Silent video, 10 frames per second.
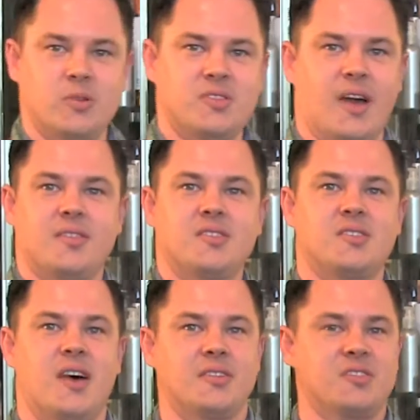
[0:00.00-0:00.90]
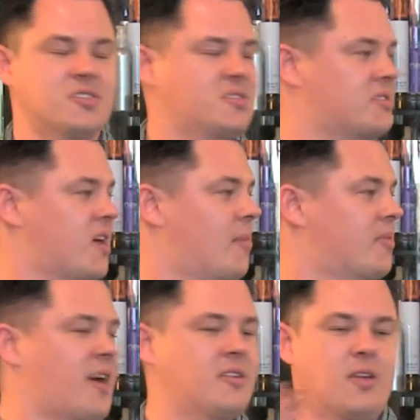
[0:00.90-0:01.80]
looks like the sun has just come
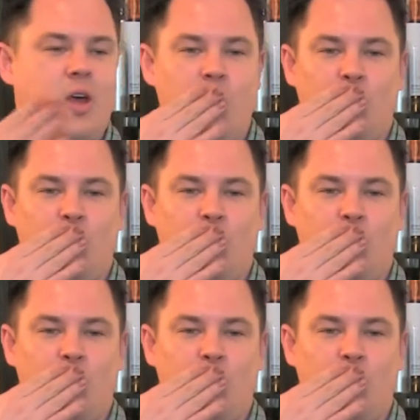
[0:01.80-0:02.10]
down and